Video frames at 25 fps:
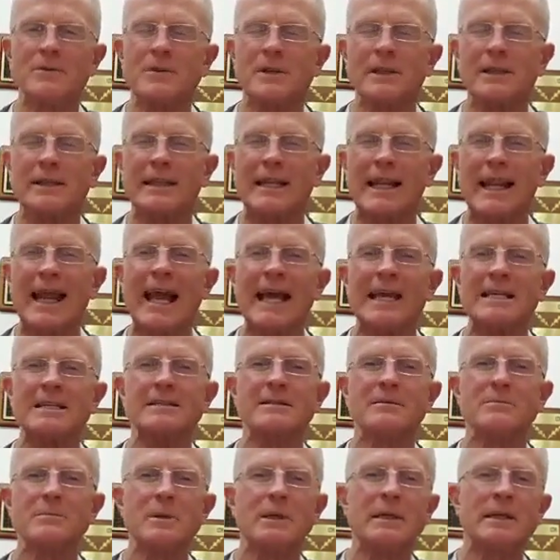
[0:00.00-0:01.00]
thing that
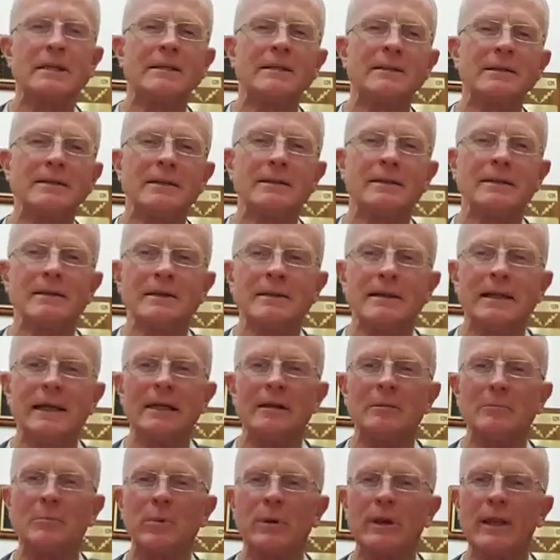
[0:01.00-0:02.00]
has to be
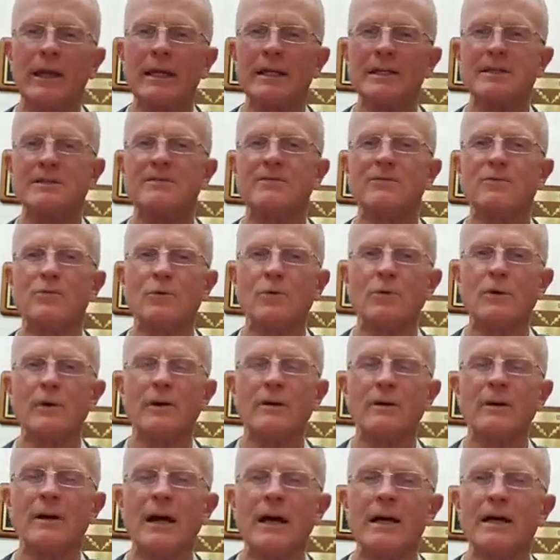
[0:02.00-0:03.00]
in place
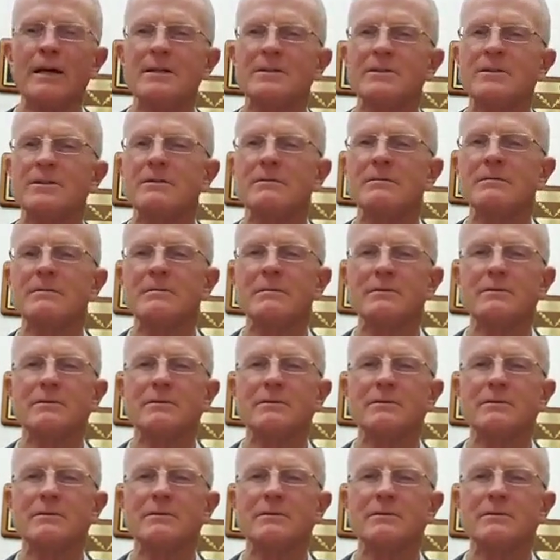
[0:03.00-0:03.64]
for us